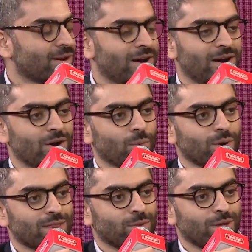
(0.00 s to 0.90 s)

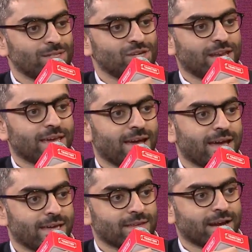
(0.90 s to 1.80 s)
with Gen
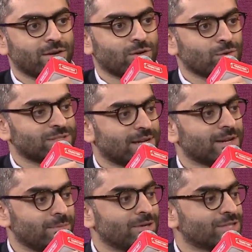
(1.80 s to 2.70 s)
AI and the kind of tools that
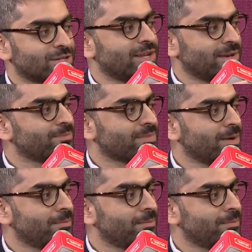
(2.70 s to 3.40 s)
are emerging today. Yeah.